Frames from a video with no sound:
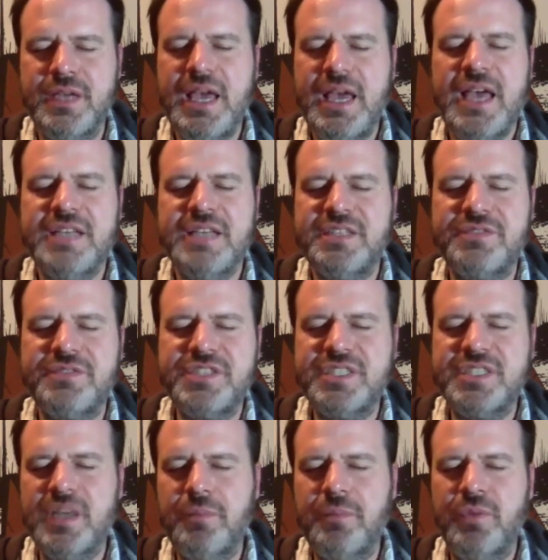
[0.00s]
as if
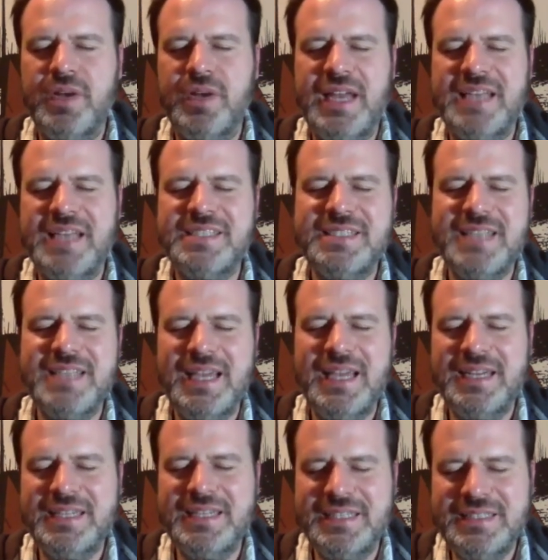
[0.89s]
someone has
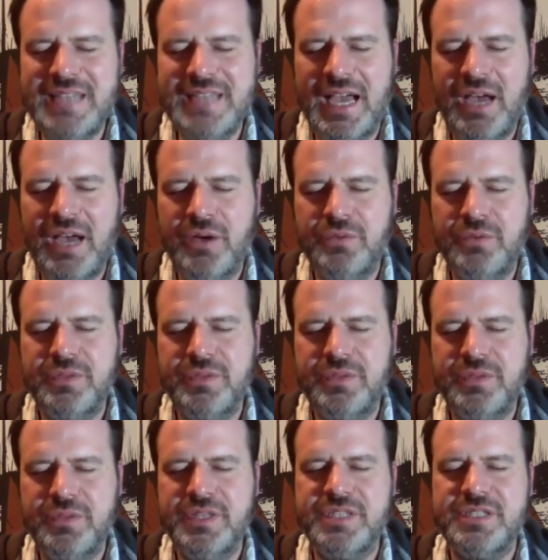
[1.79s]
sanded down the
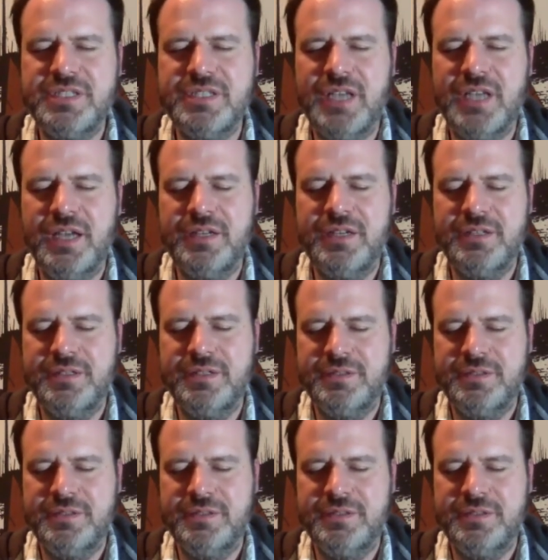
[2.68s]
sun.